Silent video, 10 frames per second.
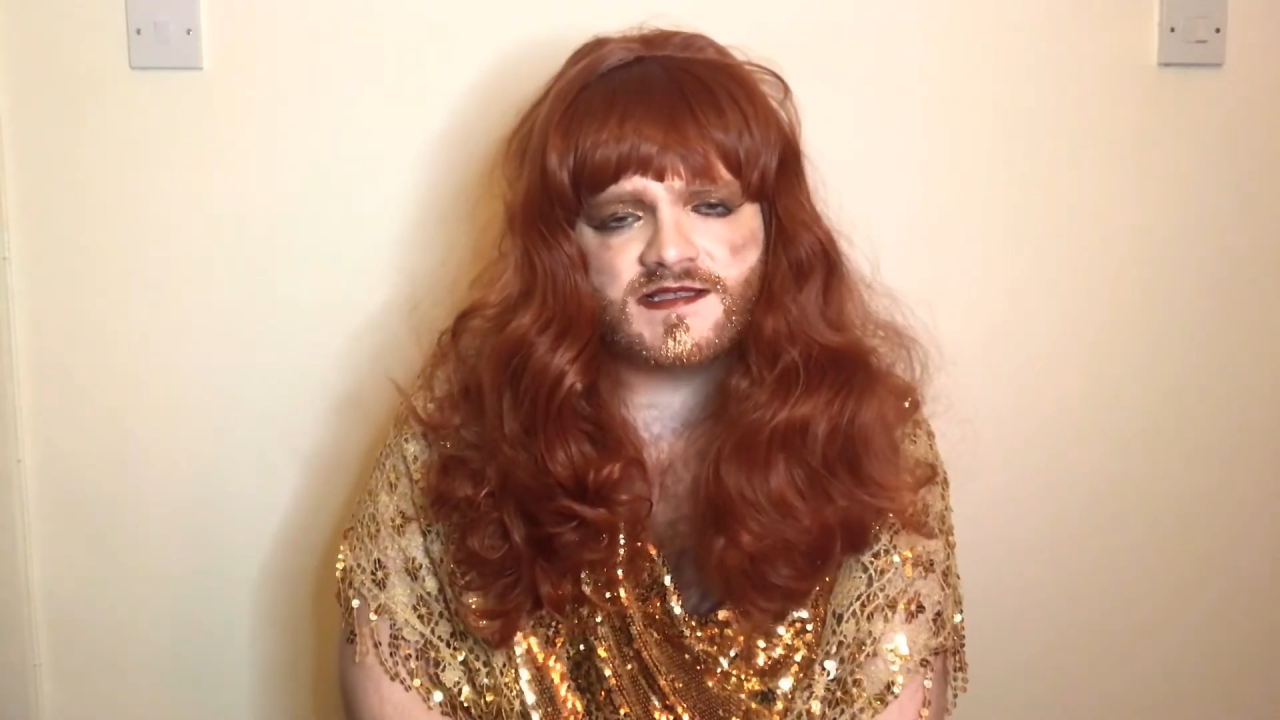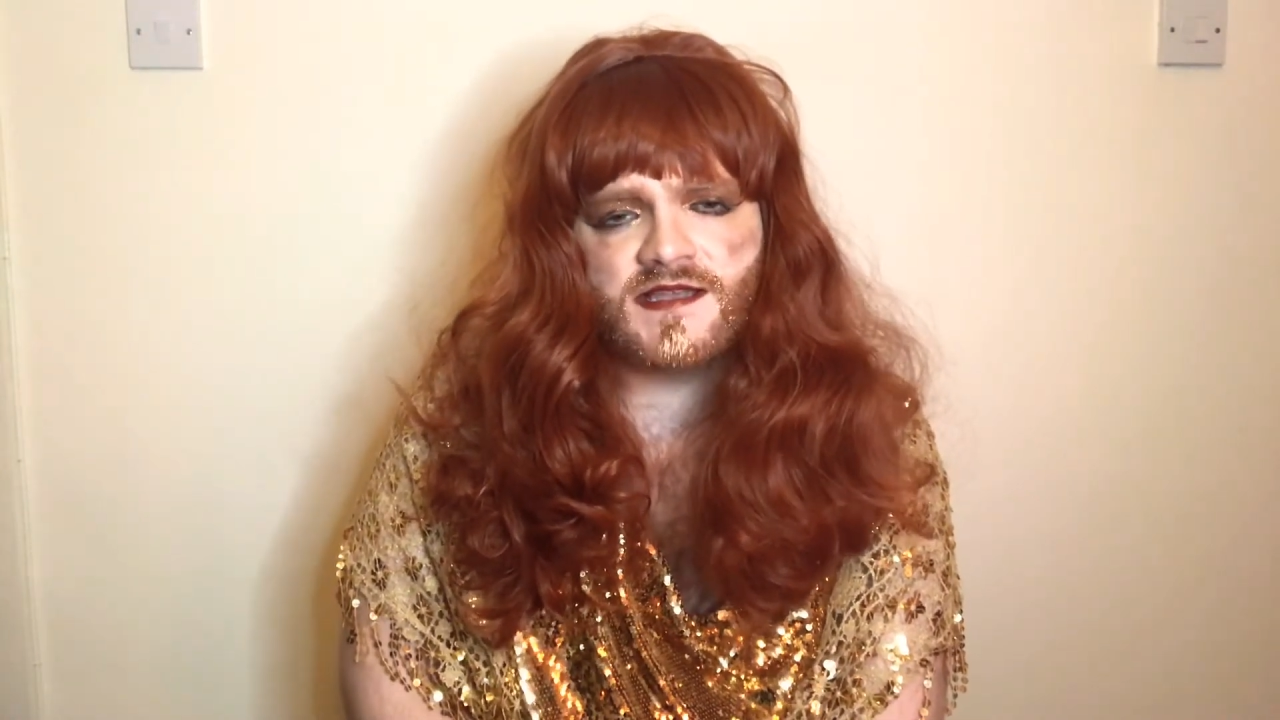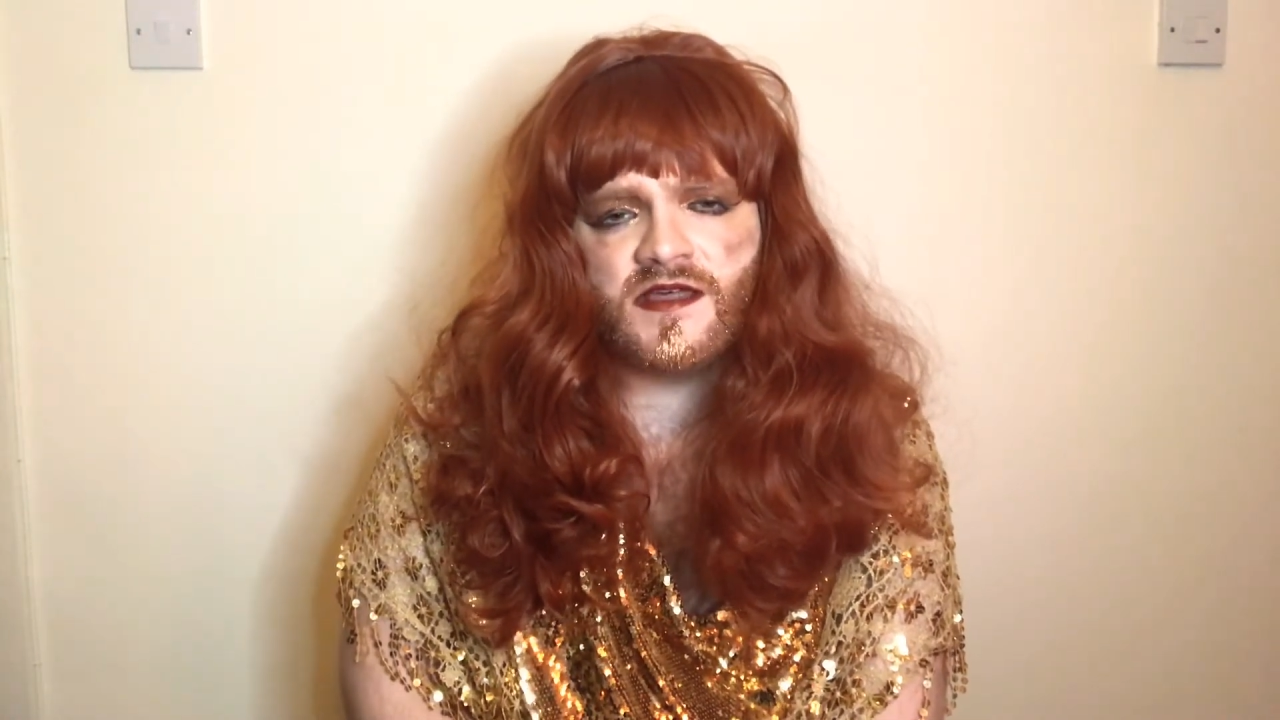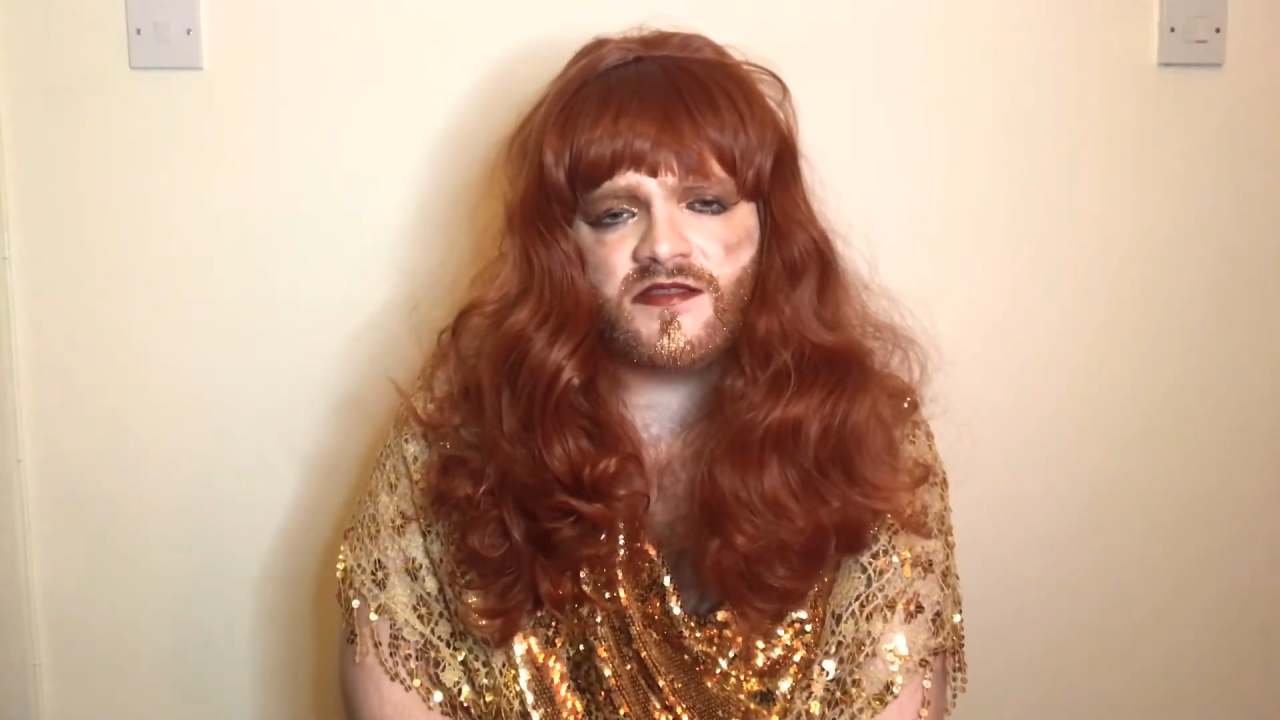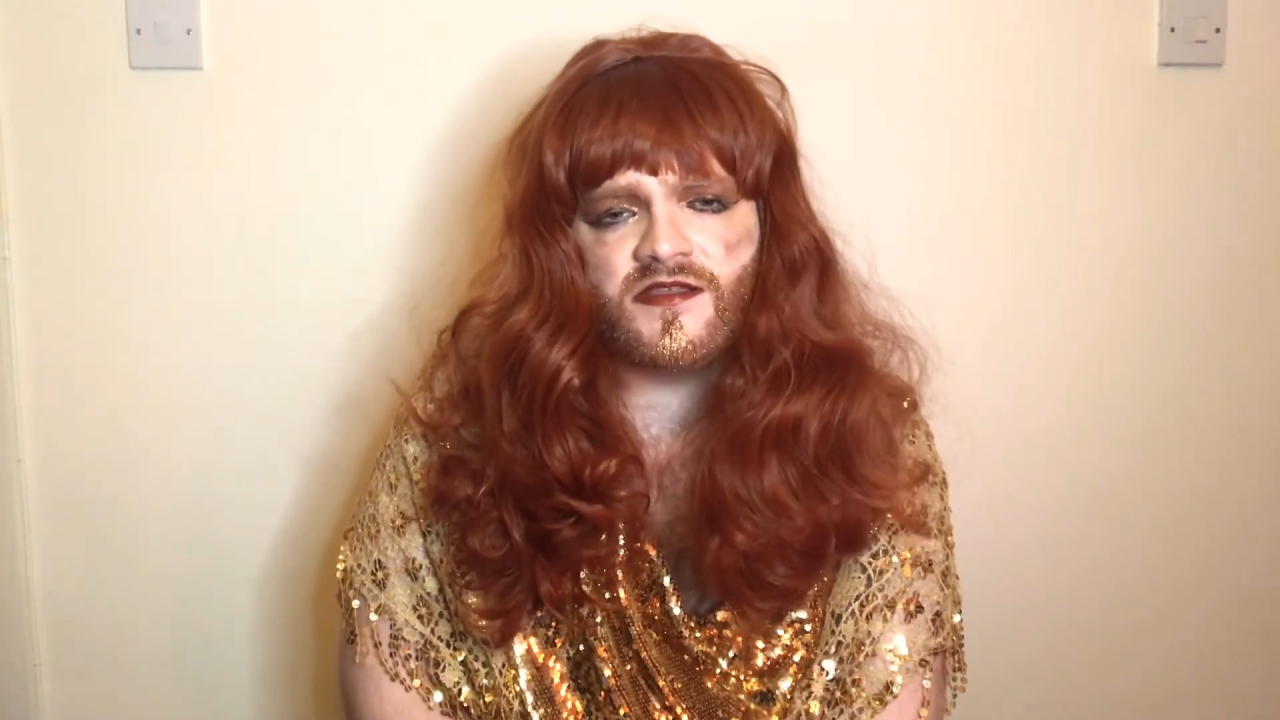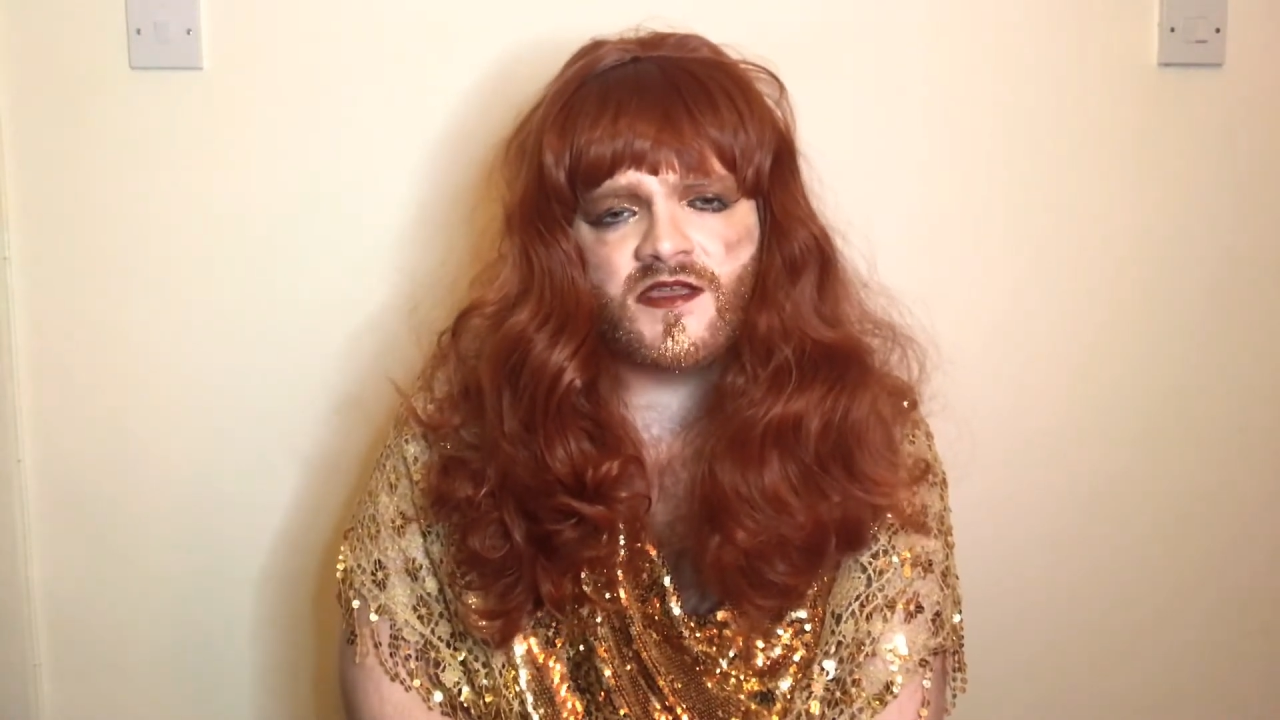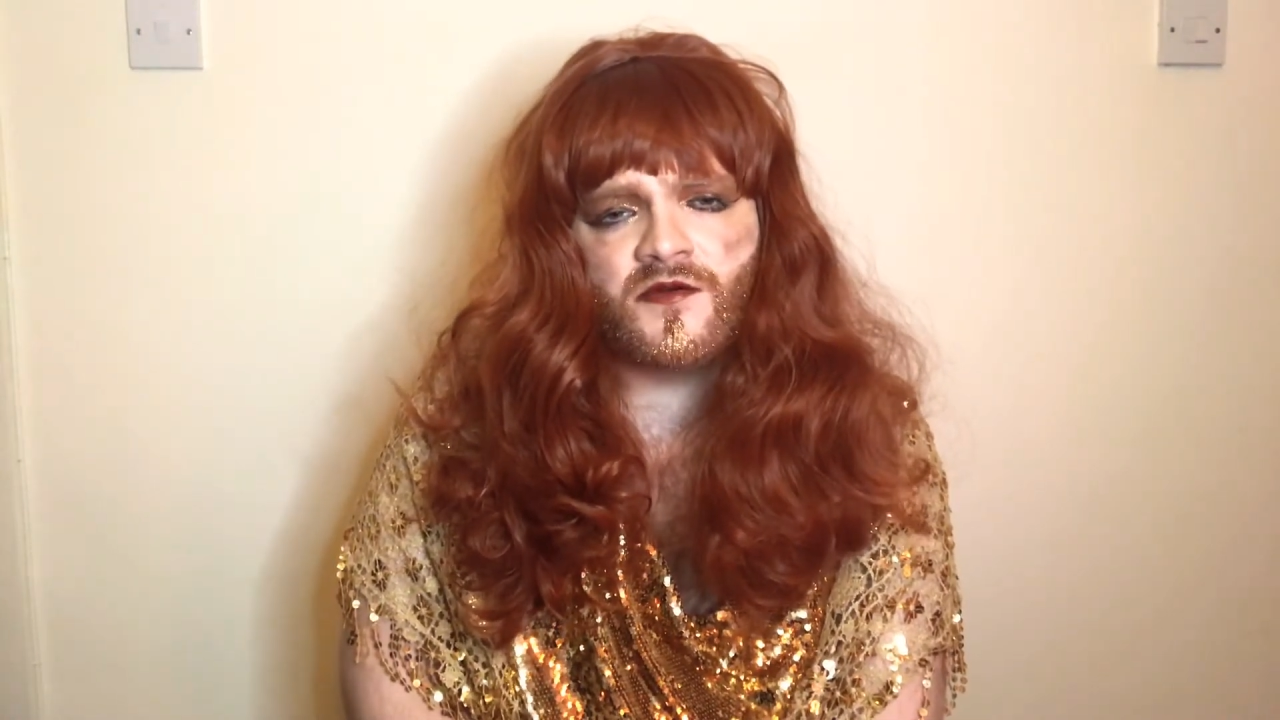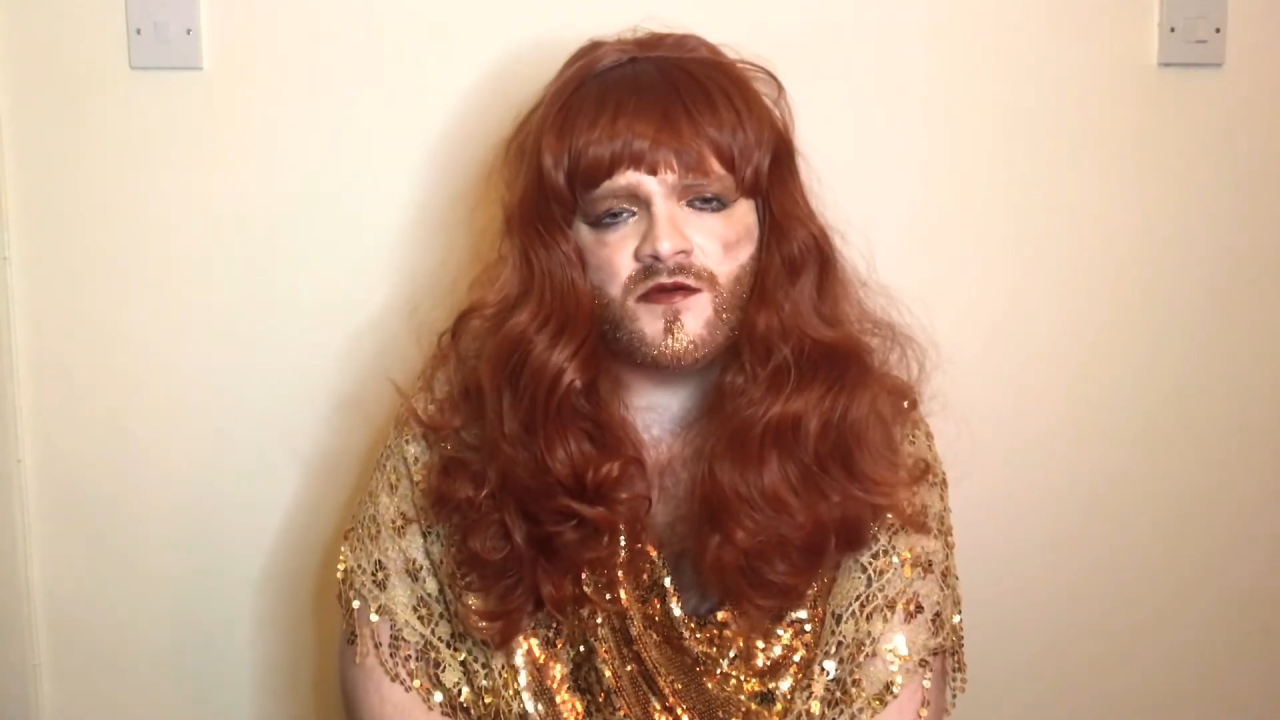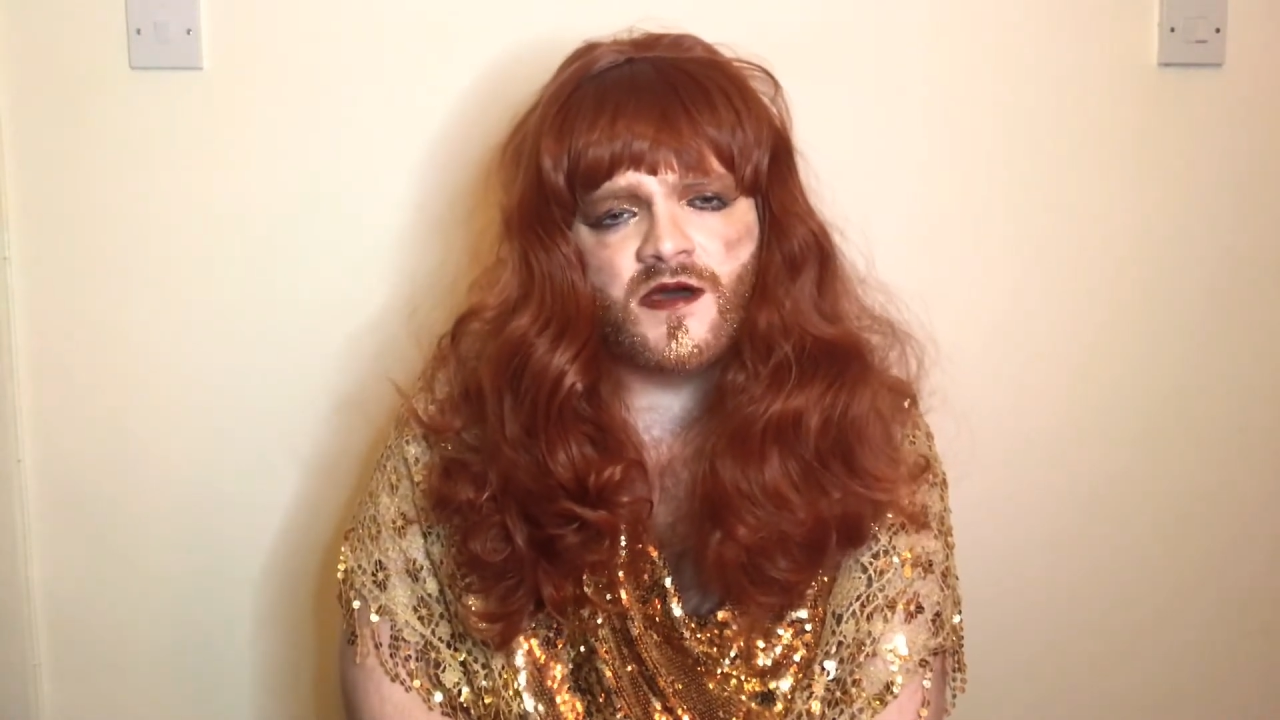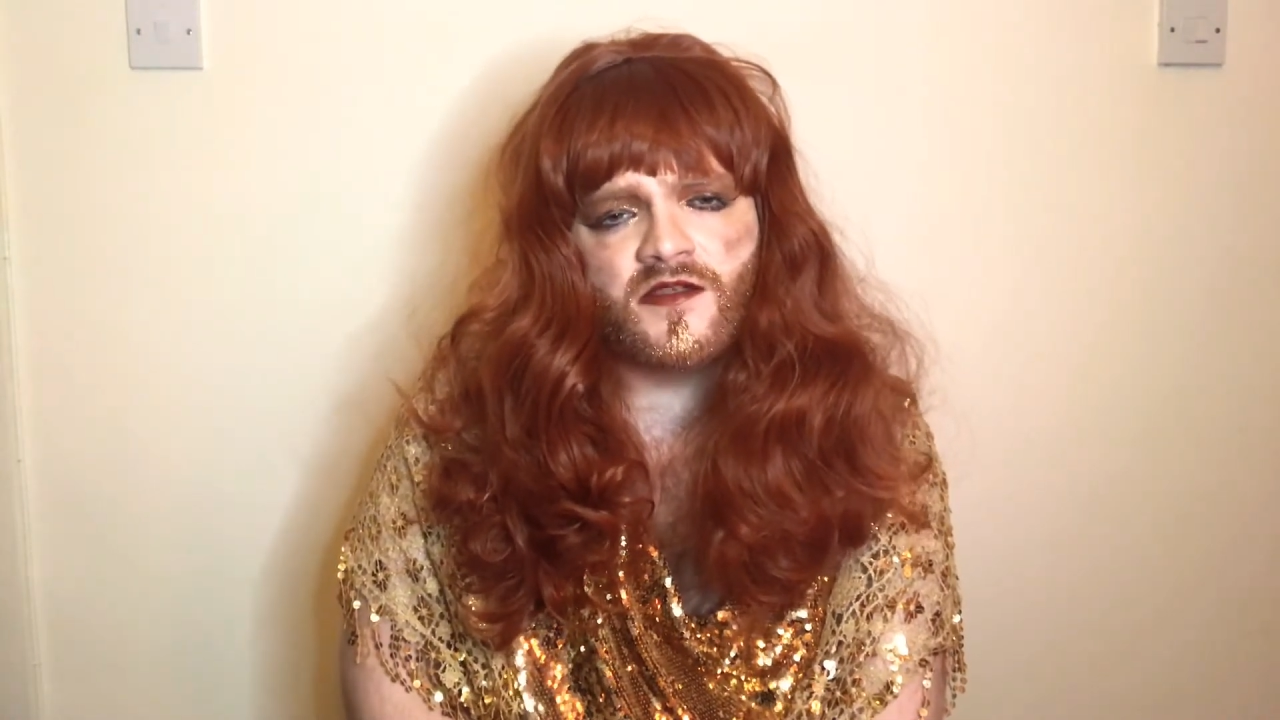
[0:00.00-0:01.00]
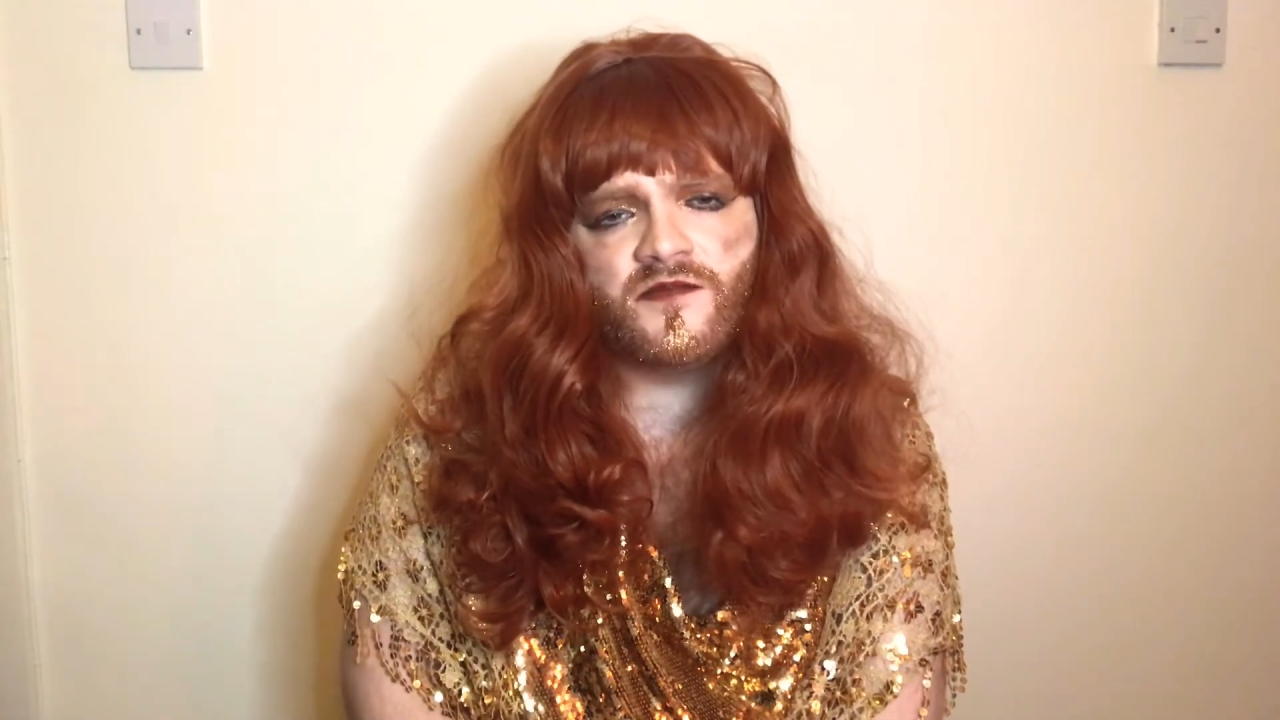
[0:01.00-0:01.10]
nothing worth